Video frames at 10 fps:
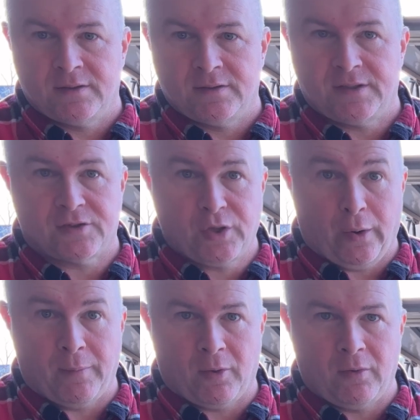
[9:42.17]
They're
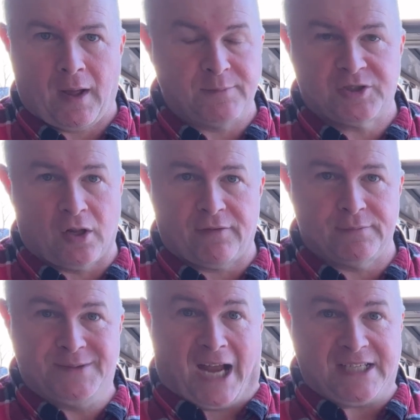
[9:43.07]
terrible. I'm sure they're
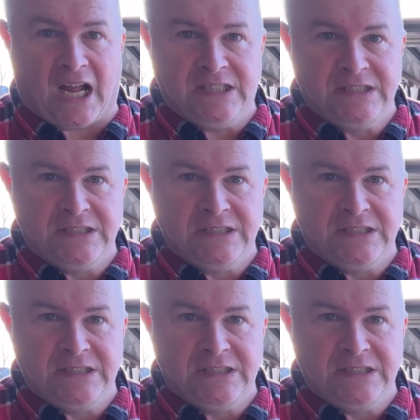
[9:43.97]
from China.